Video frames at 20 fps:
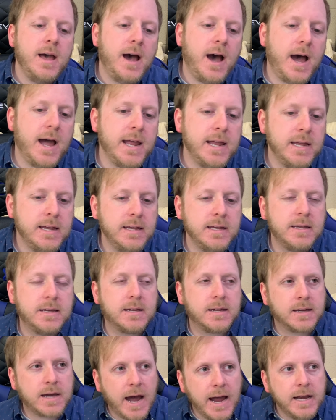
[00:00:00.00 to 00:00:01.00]
I
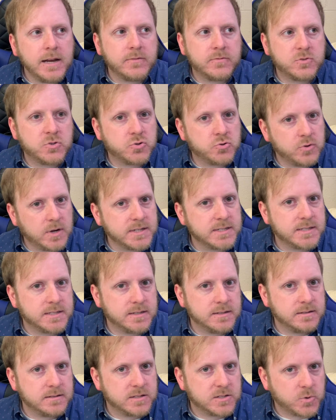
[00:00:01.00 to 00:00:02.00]
kind of
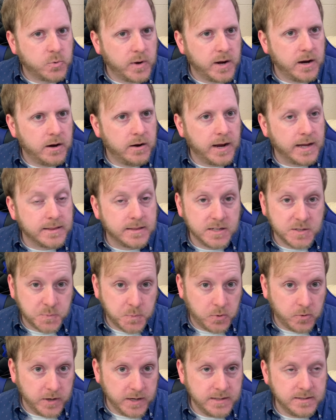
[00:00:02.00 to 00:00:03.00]
trust Square at this
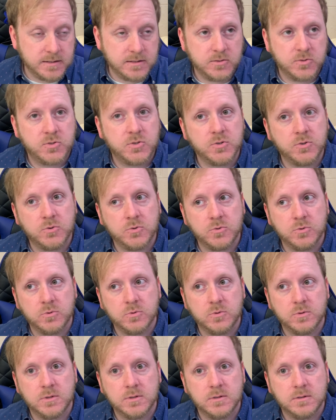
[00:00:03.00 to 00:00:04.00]
point
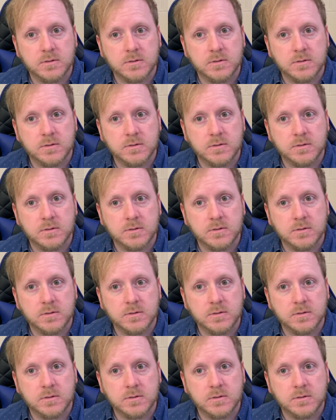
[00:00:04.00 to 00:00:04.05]
to